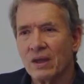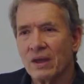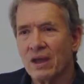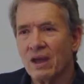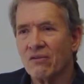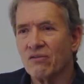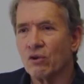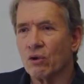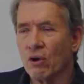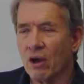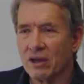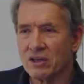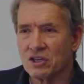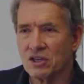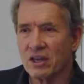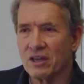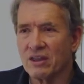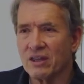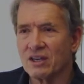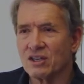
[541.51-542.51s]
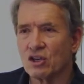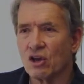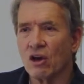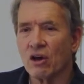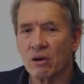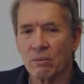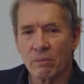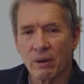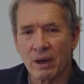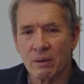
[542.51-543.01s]
If you're not seeing this
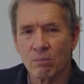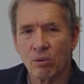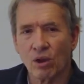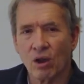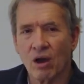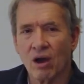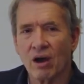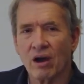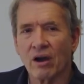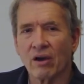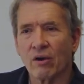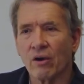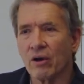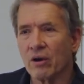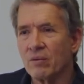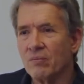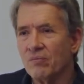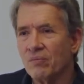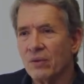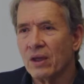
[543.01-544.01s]
on my blog or